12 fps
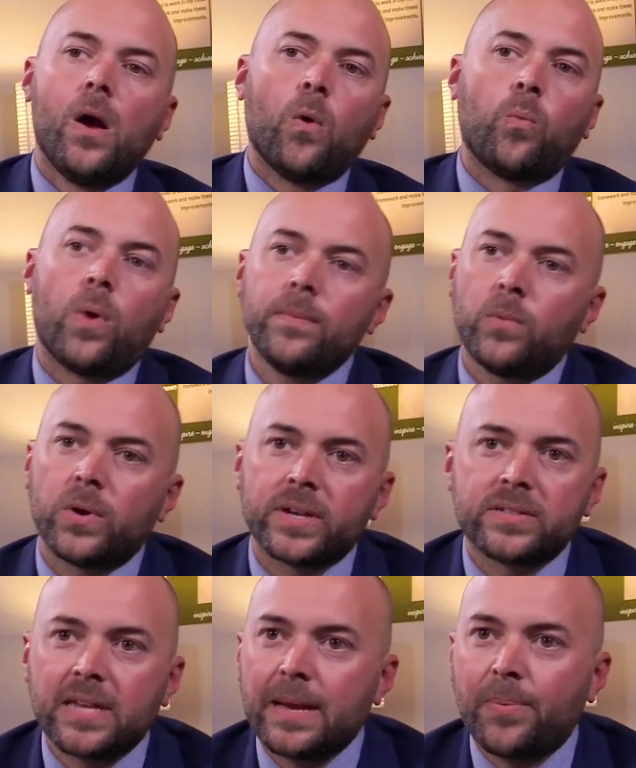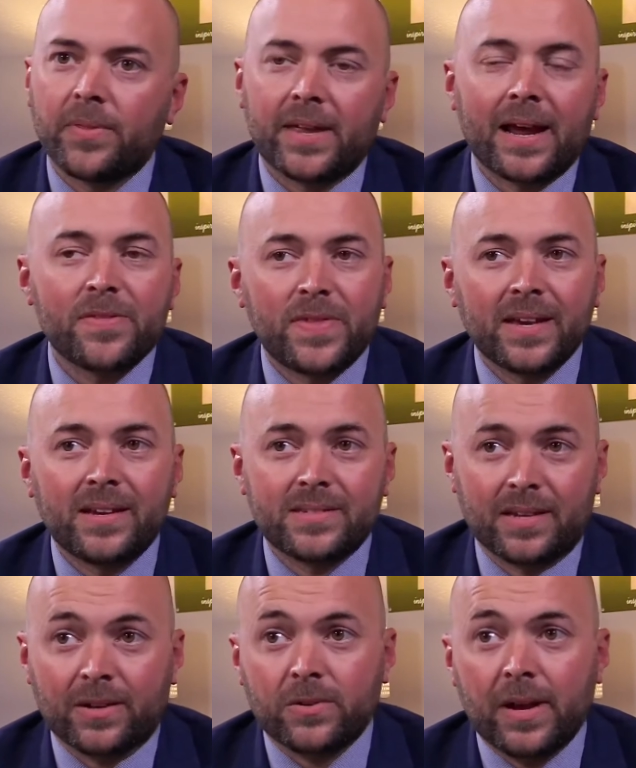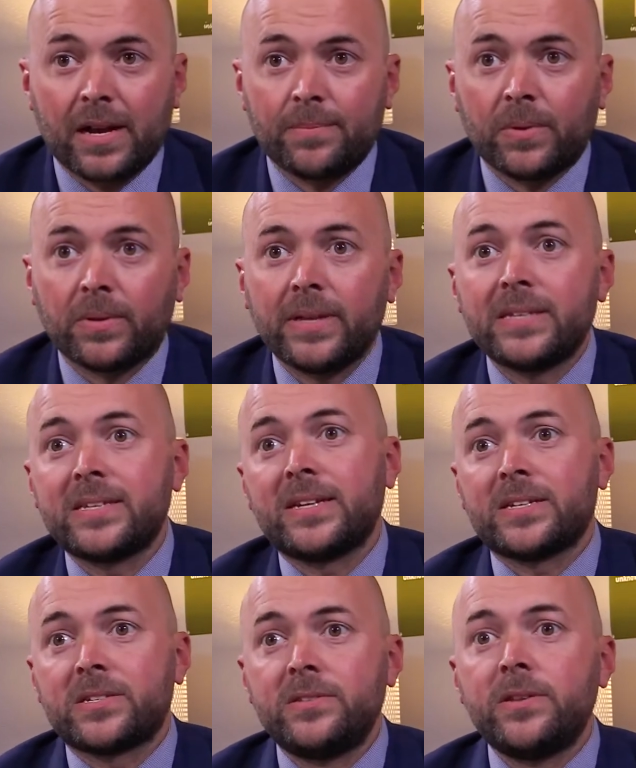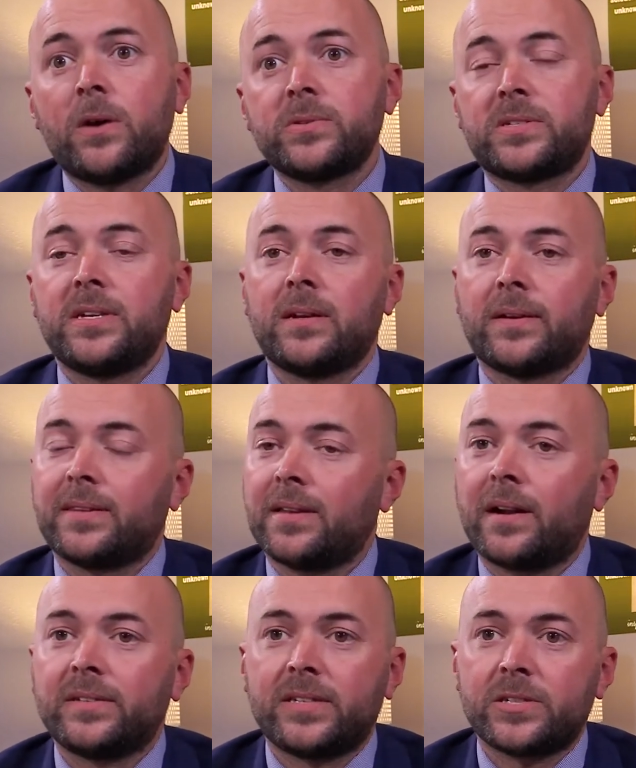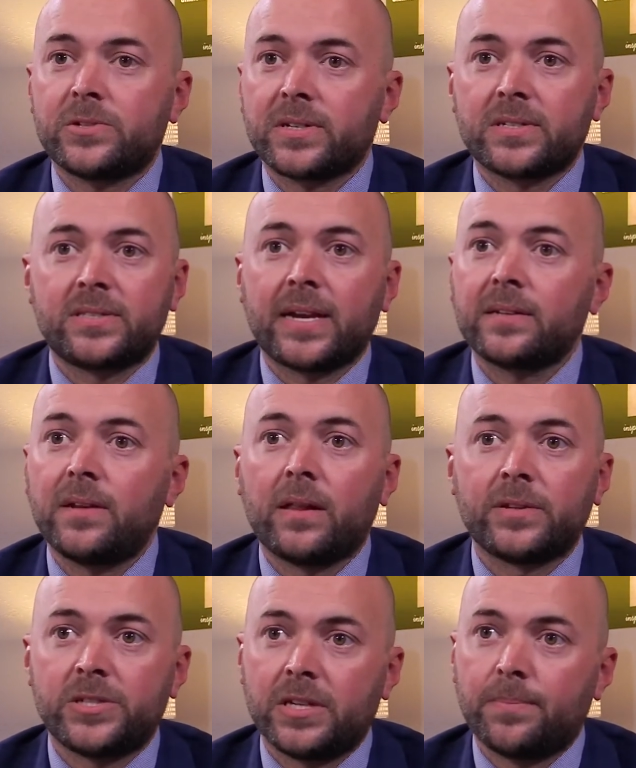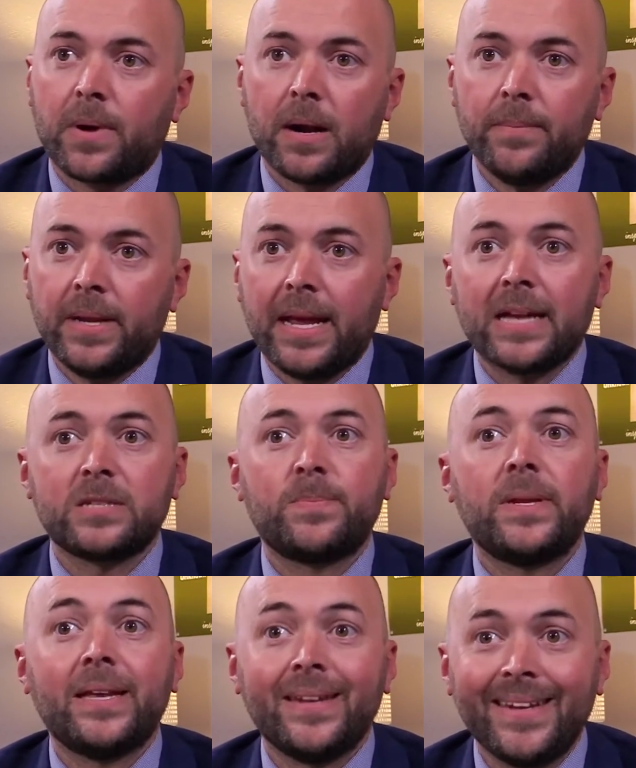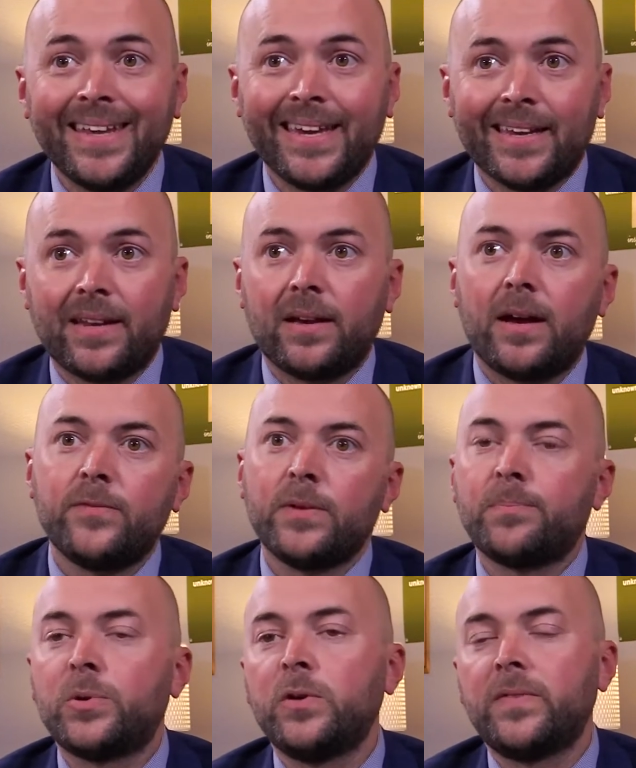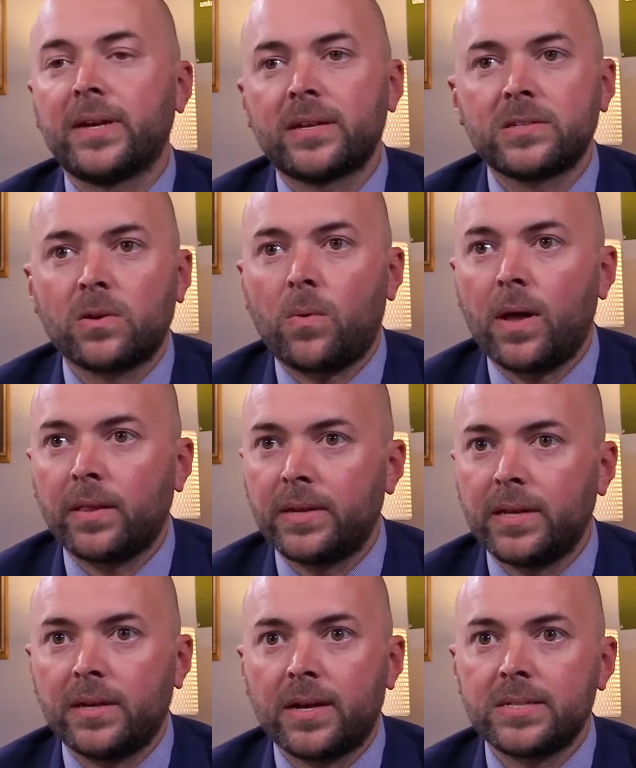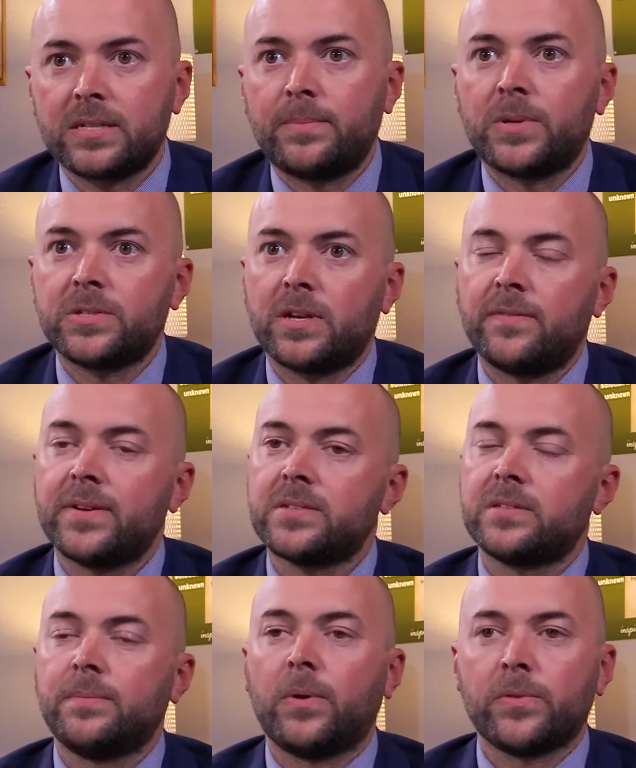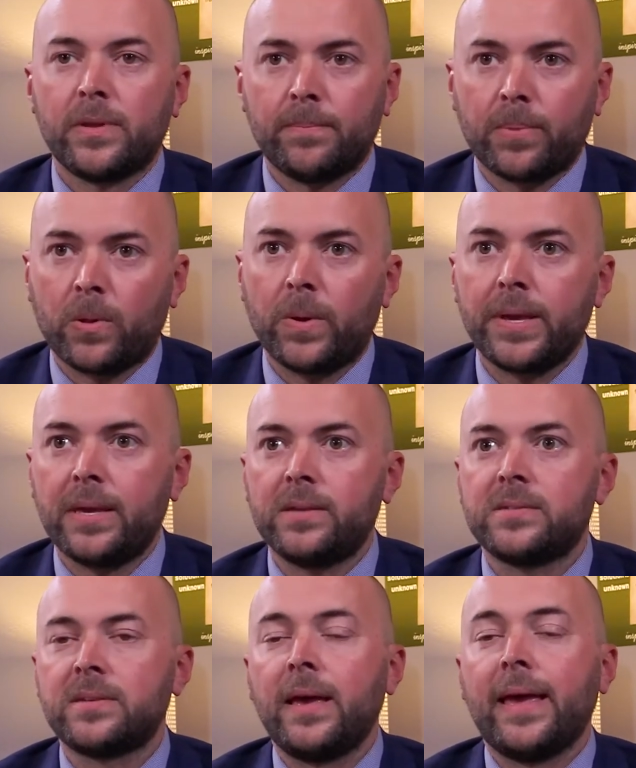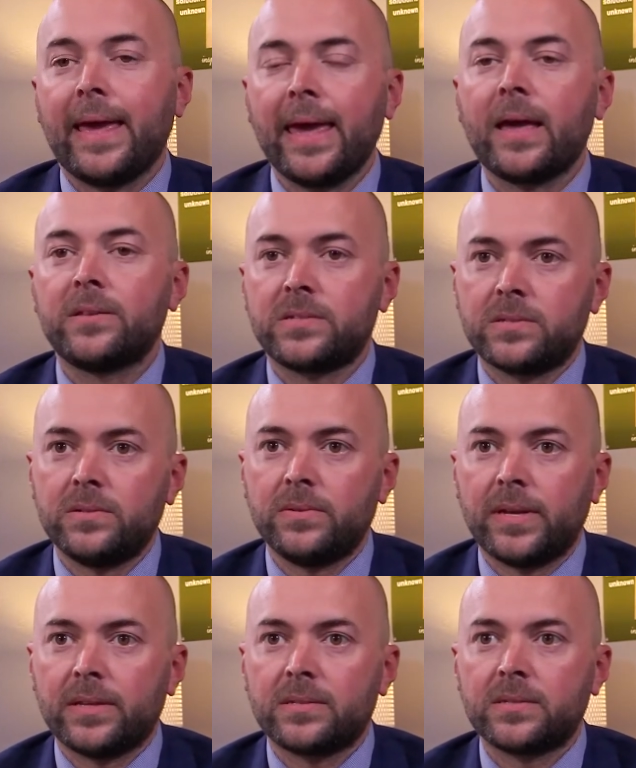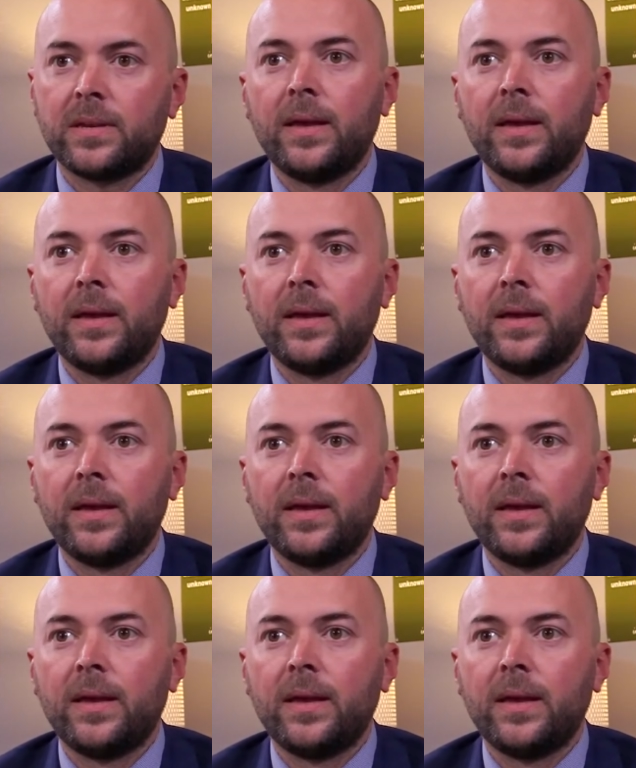One more example that I think is incredible is it is no secret that our district's technology department has been in need of improving its quality customer service to both employees and students.